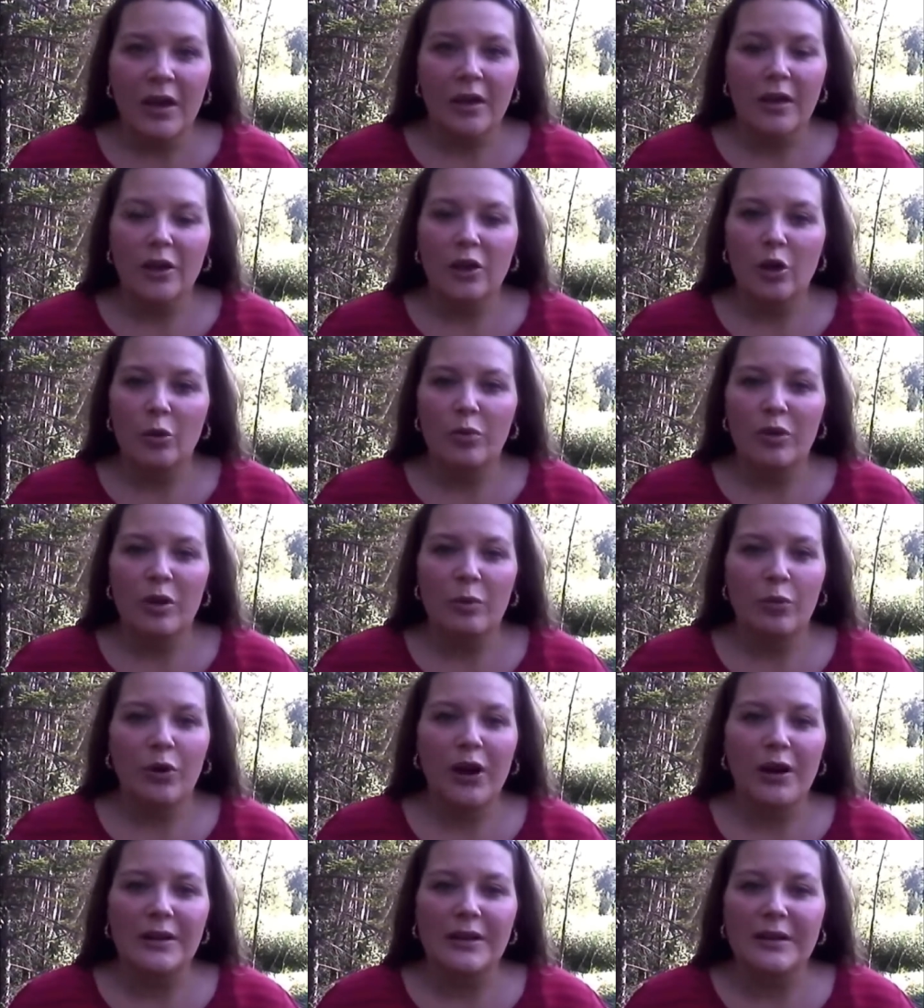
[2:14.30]
Be it
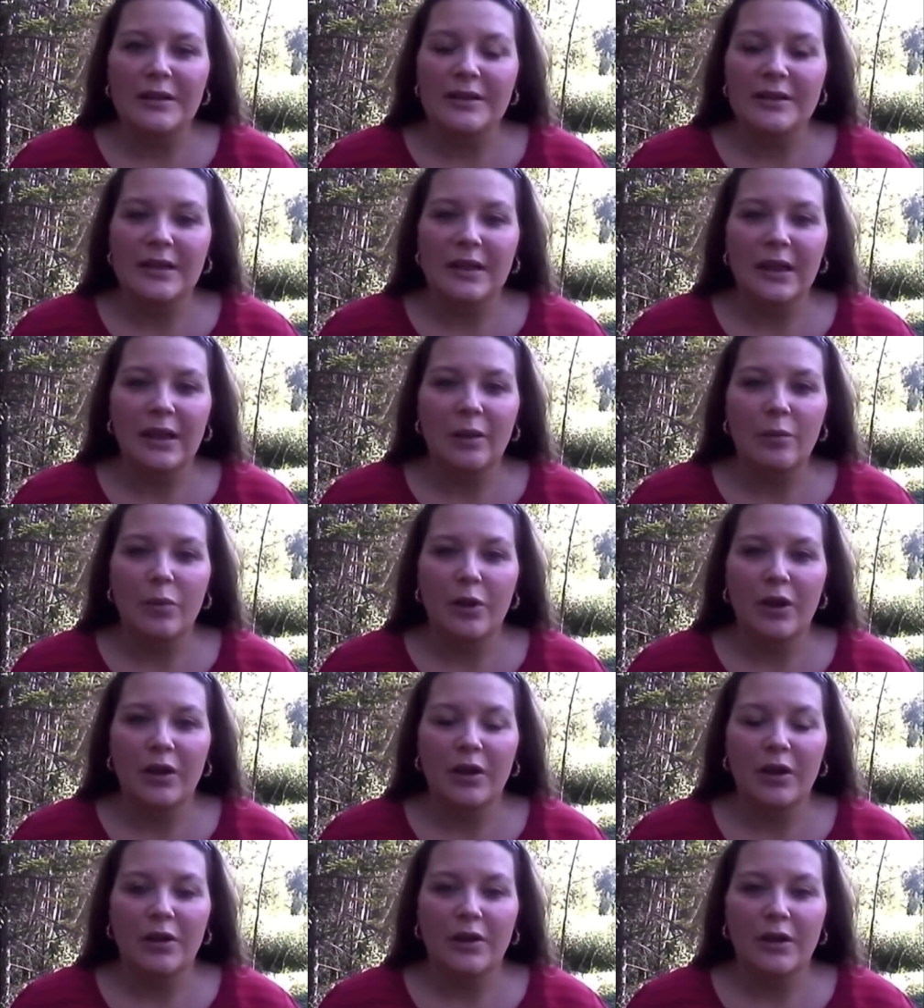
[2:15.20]
pregnancy,
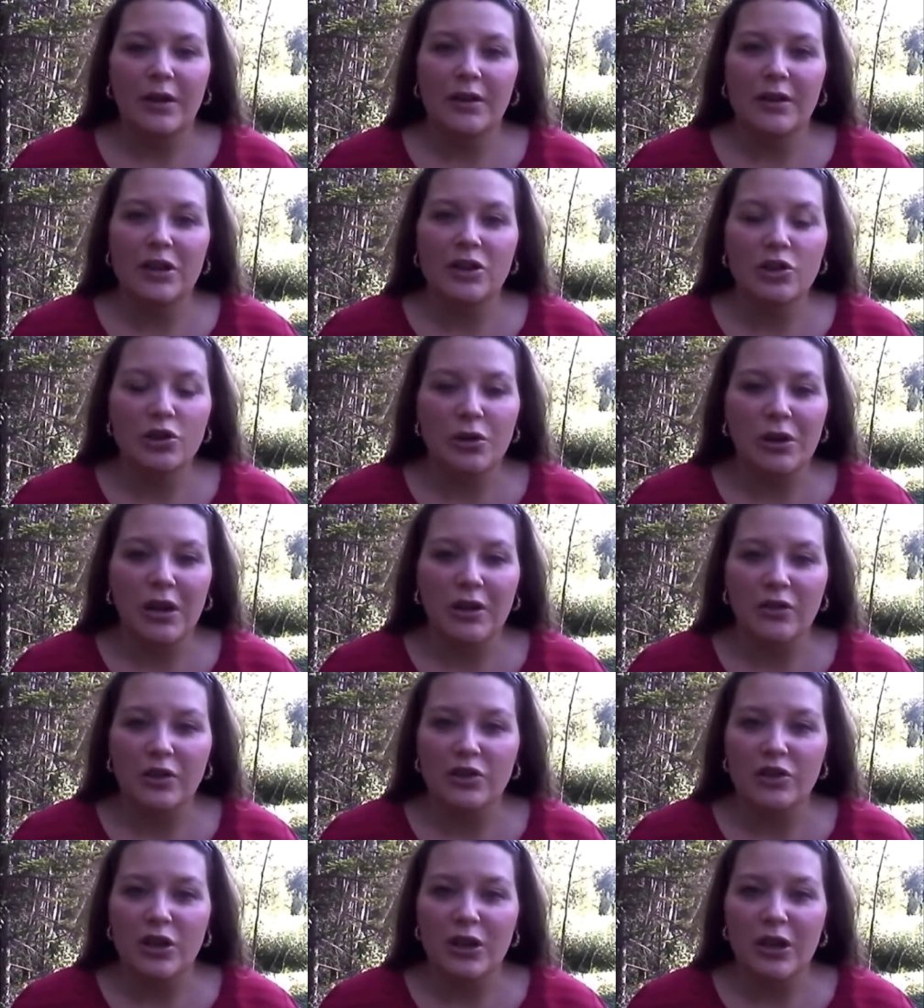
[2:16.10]
be it an injury at
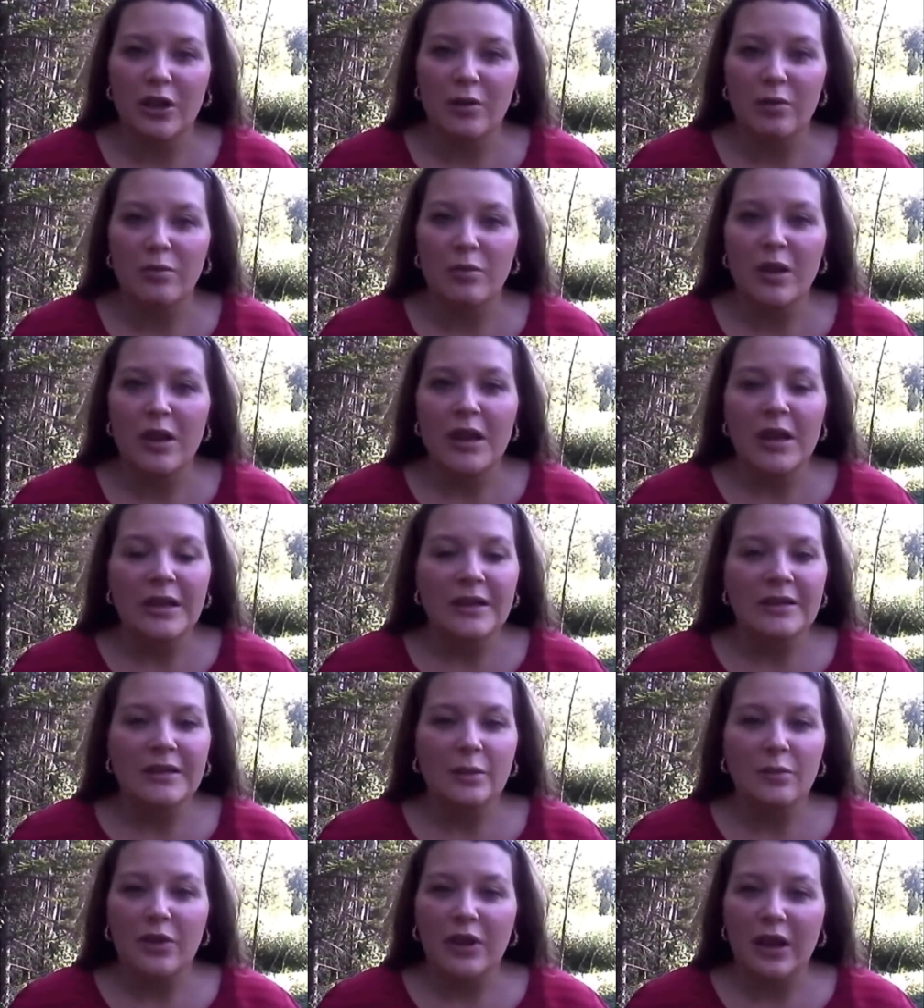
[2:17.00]
the gym,
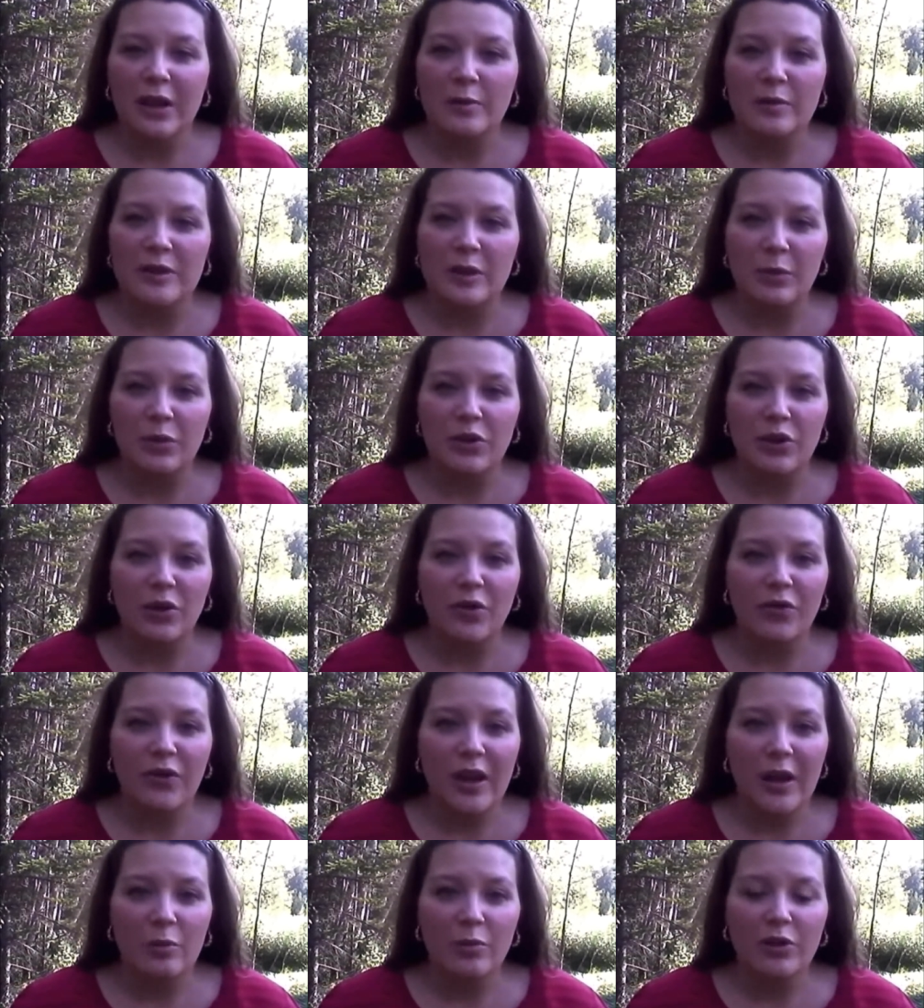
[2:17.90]
something comes up with your
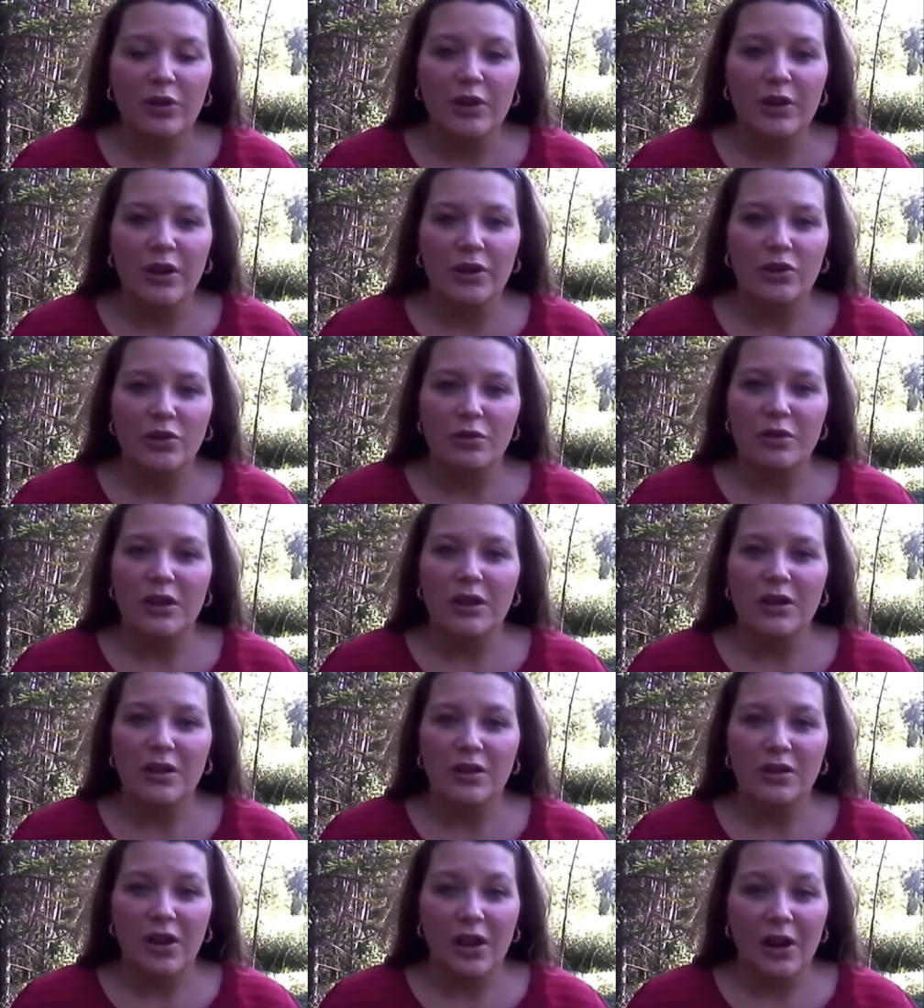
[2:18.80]
family and you're
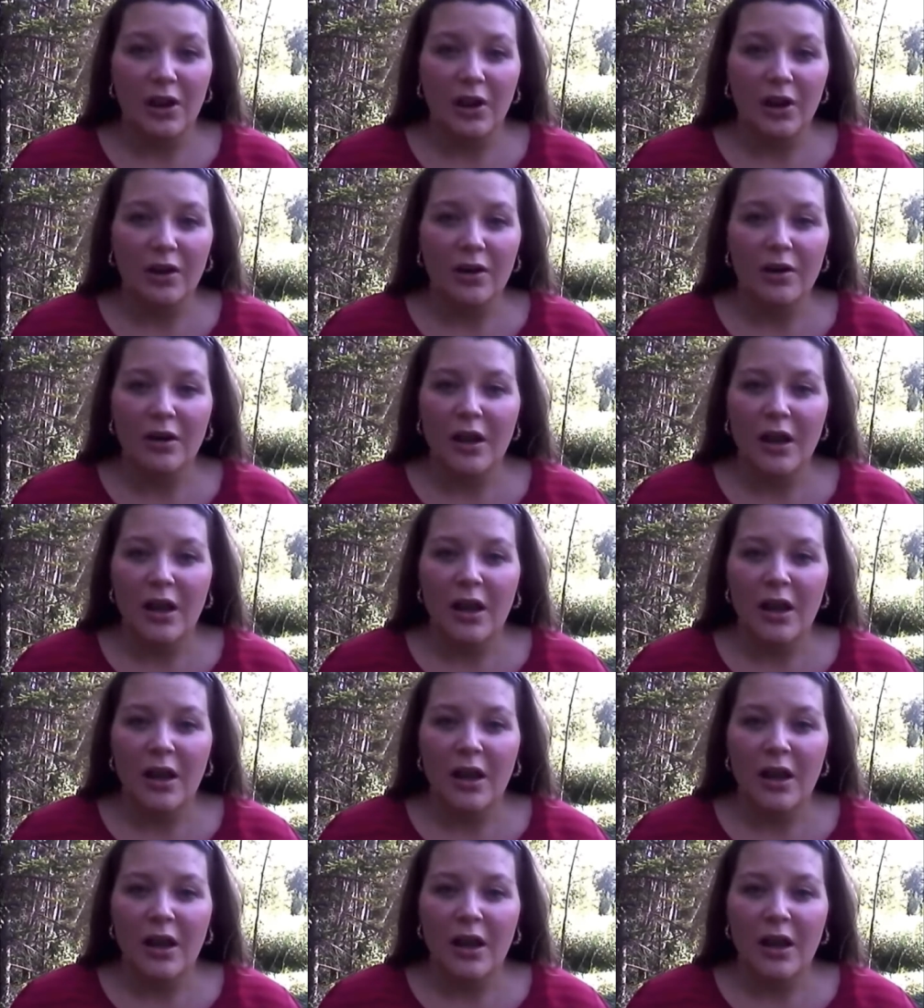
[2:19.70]
needed there.